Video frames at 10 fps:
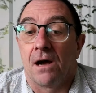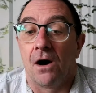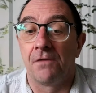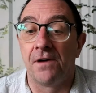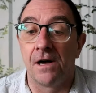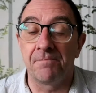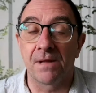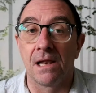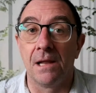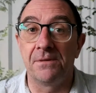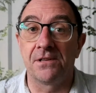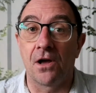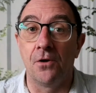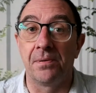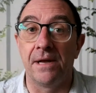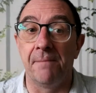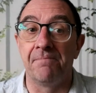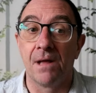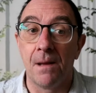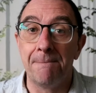offer limited
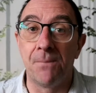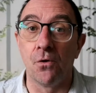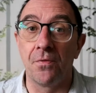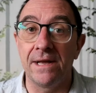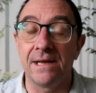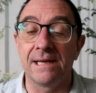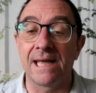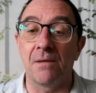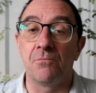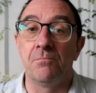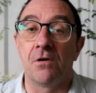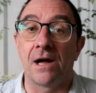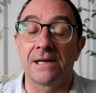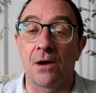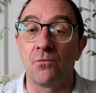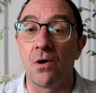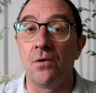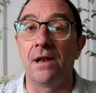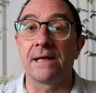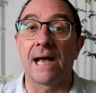opening, but they can get
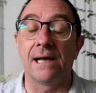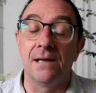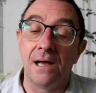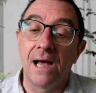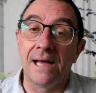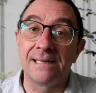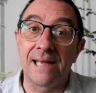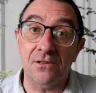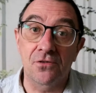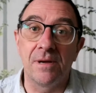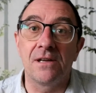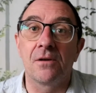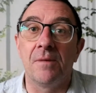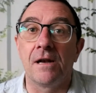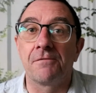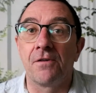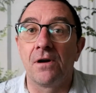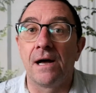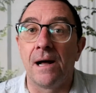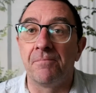rolling again and get some income in for
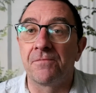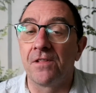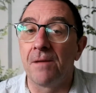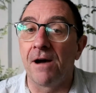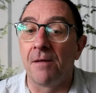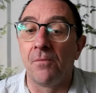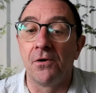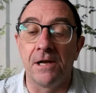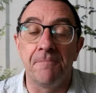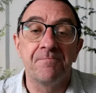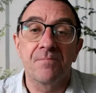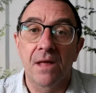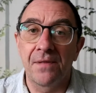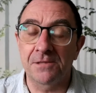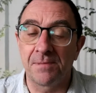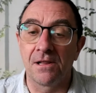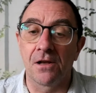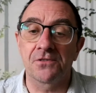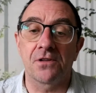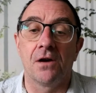the amount of money that's been
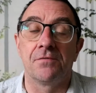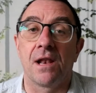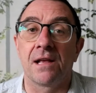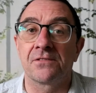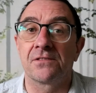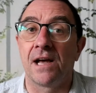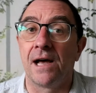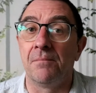lost over the last